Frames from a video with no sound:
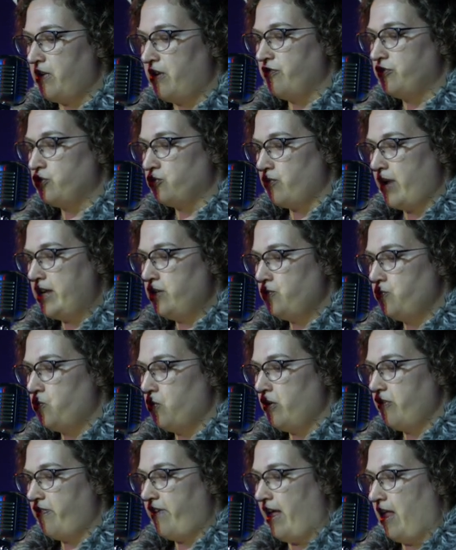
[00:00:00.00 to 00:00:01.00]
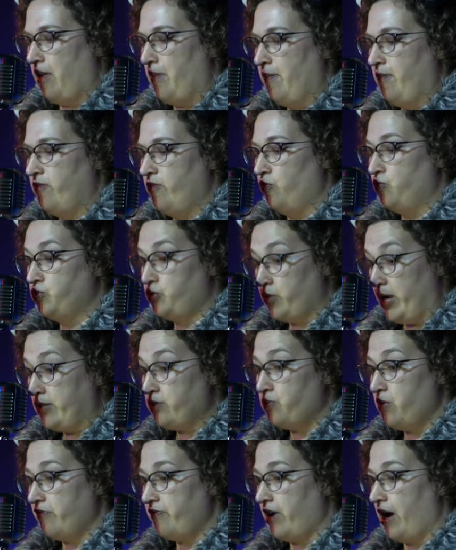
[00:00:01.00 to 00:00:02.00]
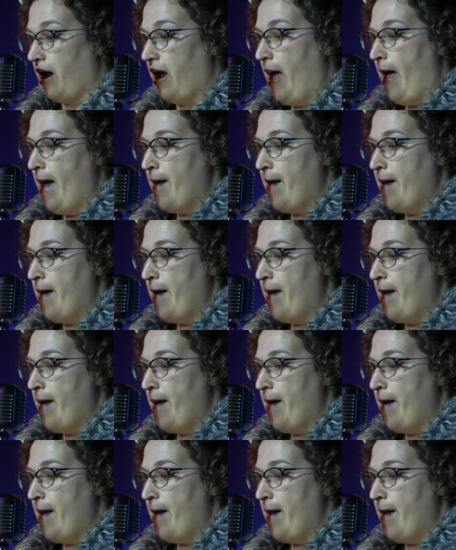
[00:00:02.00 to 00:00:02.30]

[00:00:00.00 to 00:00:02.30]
of trench warfare, trench warfare.